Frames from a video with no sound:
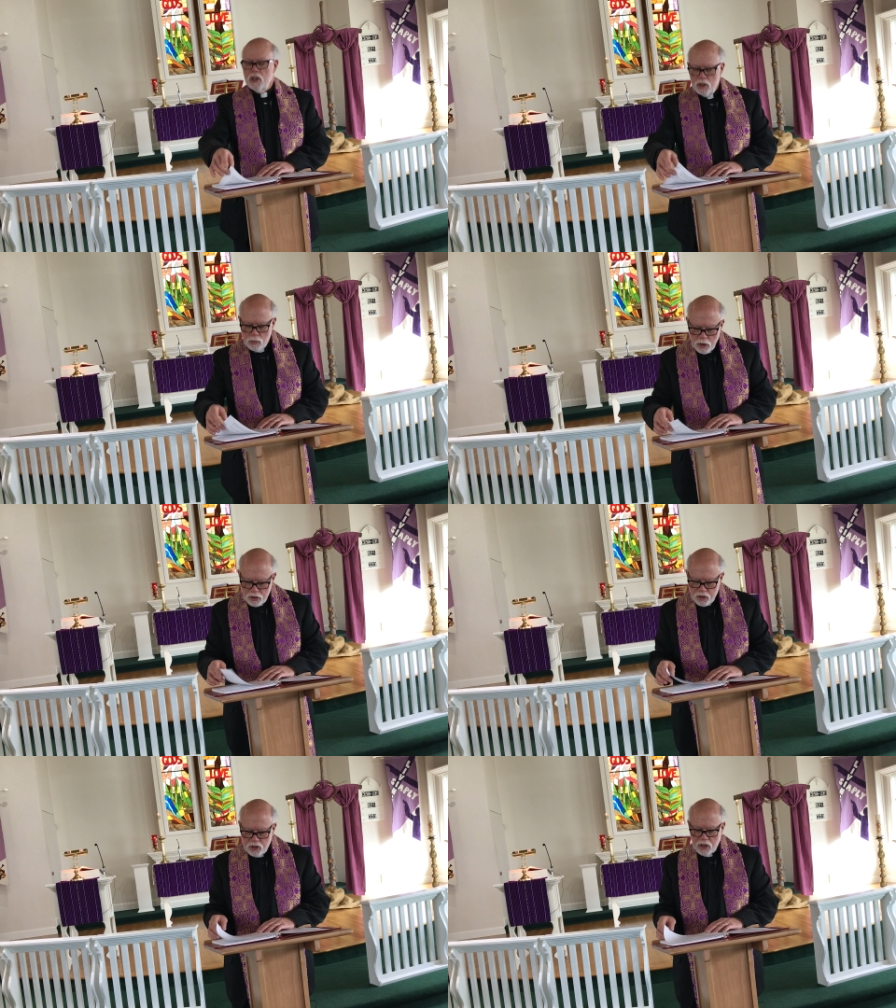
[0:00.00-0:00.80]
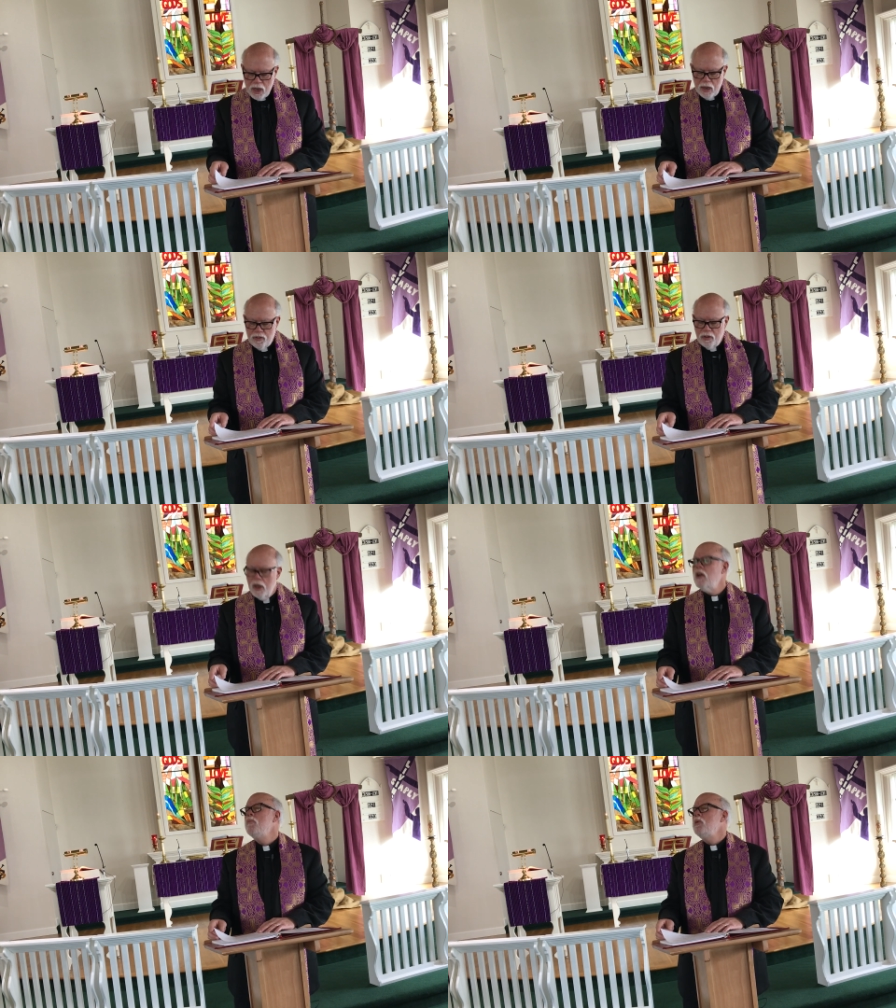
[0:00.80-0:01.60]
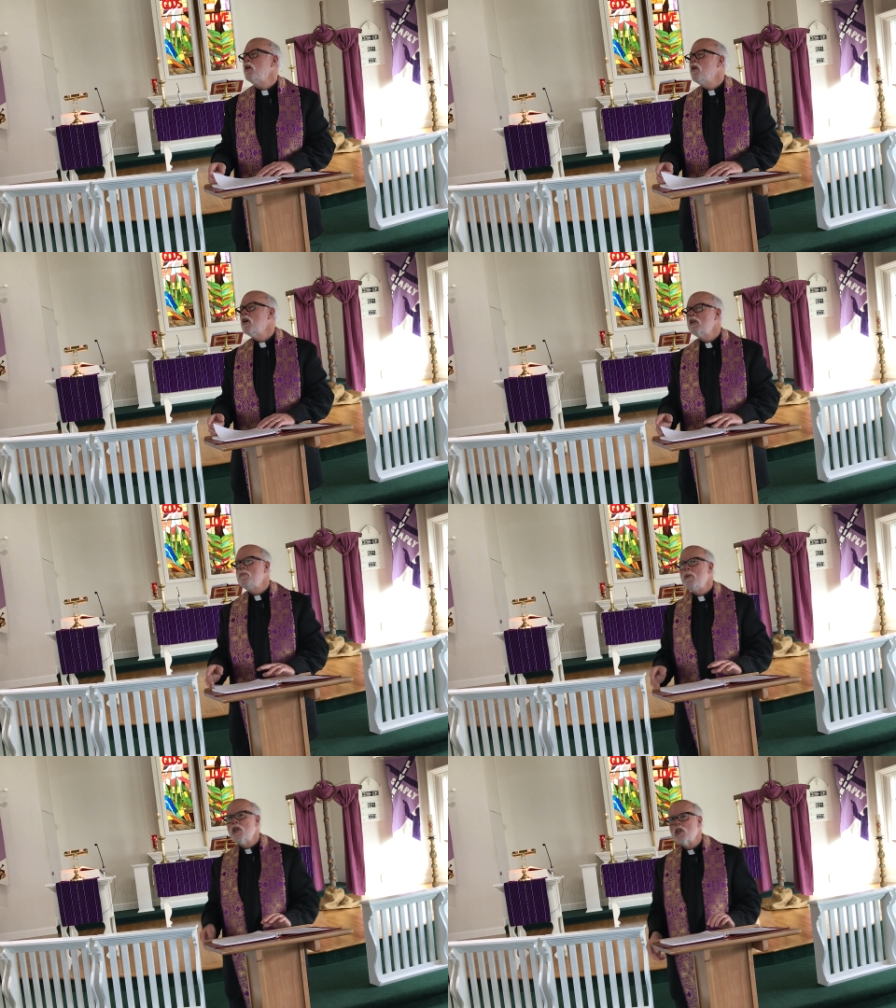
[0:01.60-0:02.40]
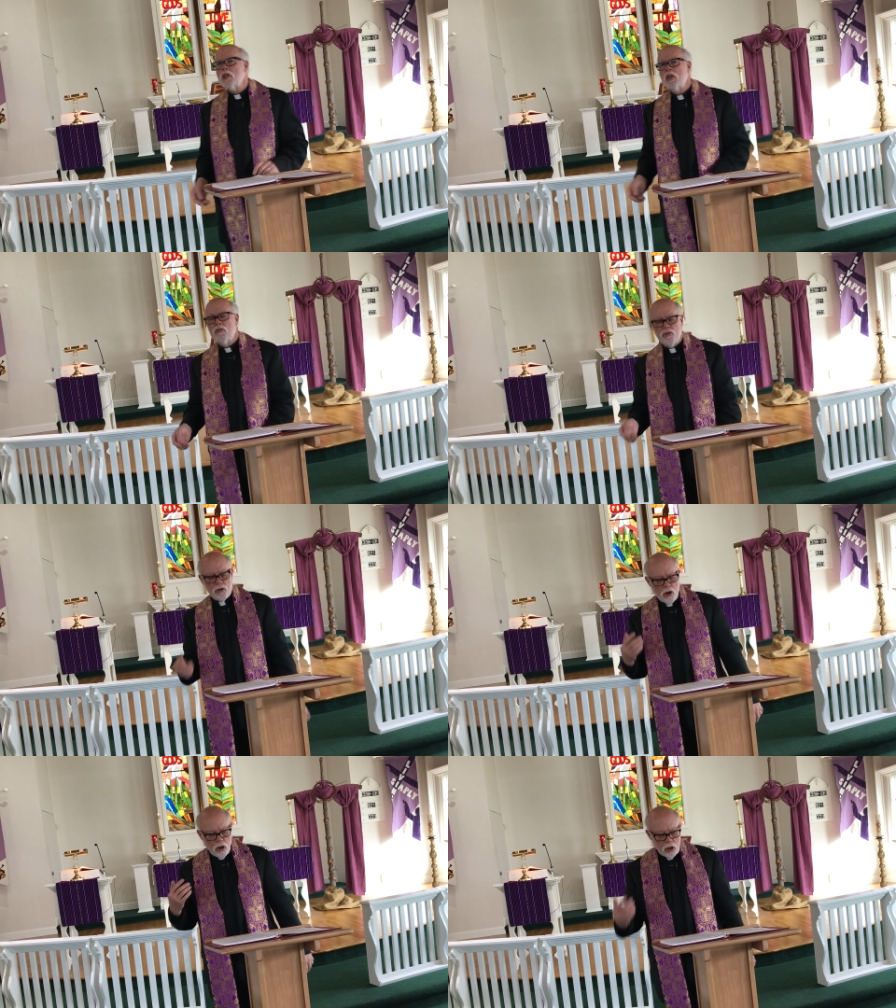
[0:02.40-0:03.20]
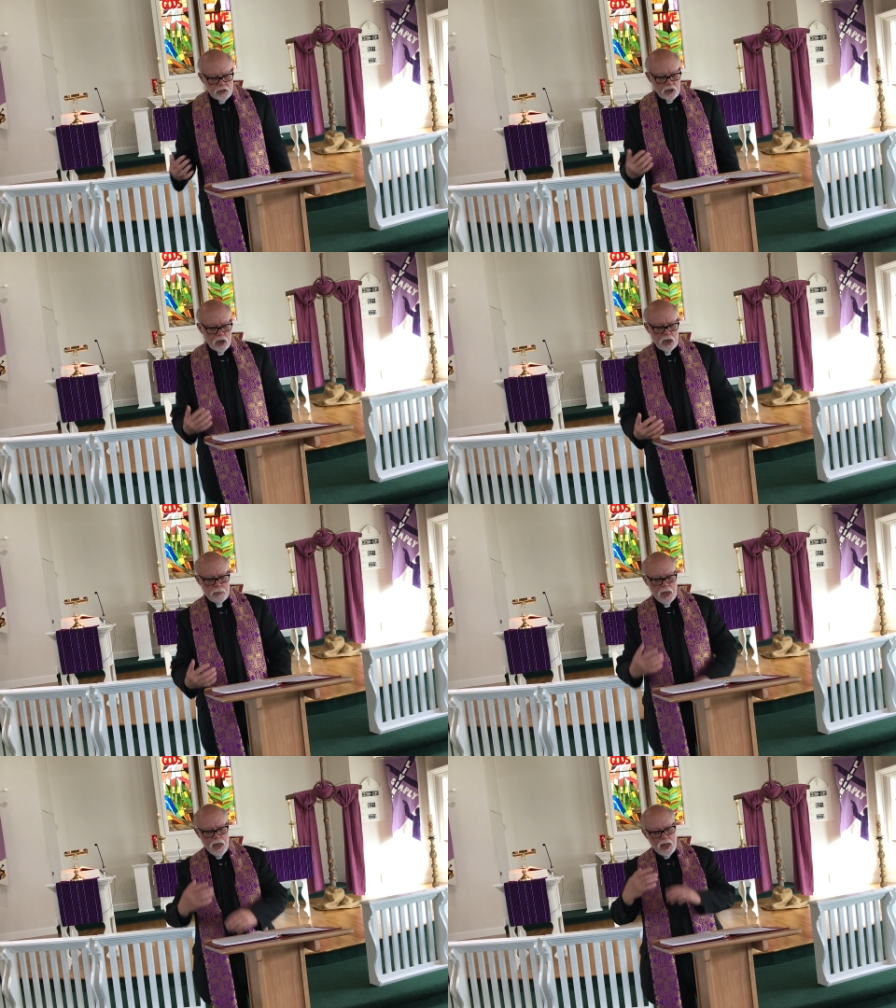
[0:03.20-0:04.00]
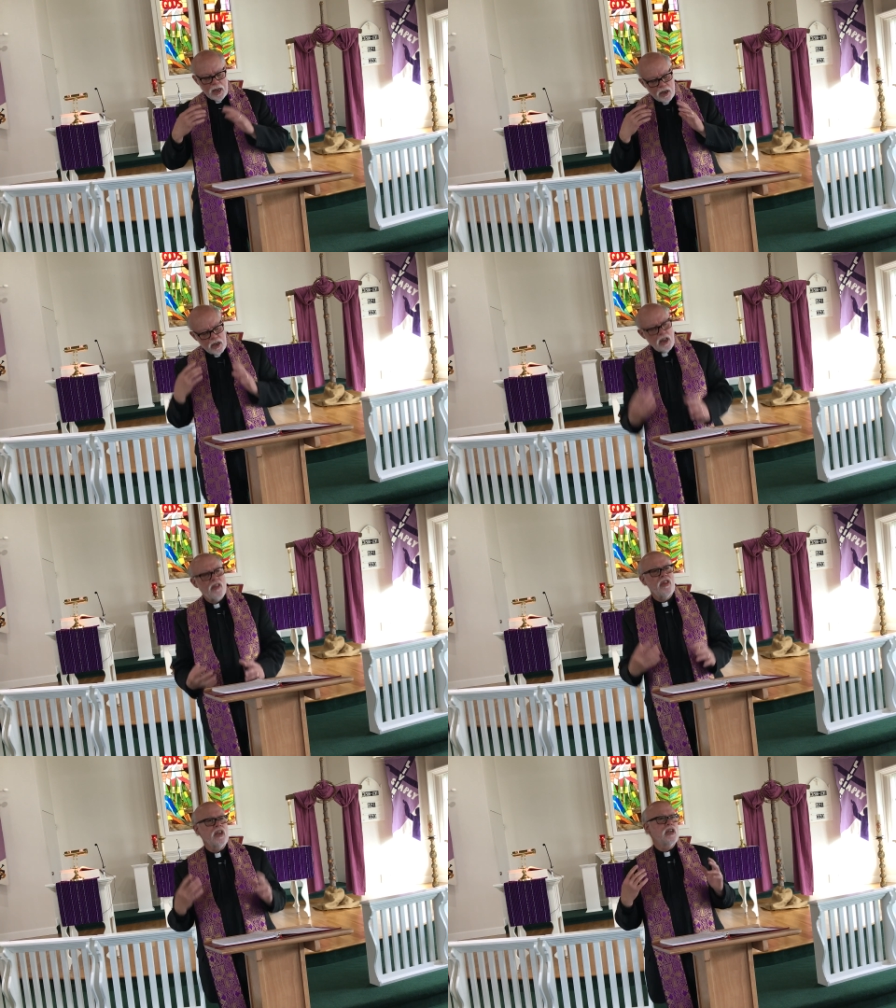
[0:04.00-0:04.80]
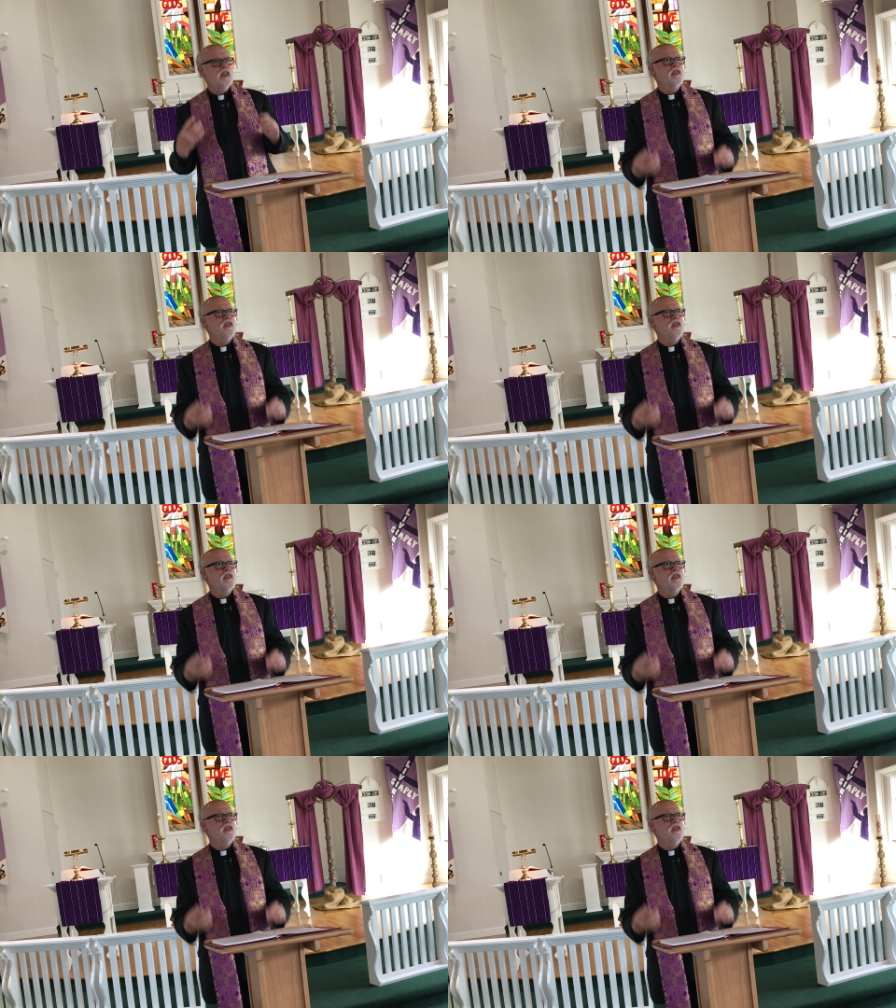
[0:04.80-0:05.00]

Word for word: You are safe beyond measure and for all time and nothing can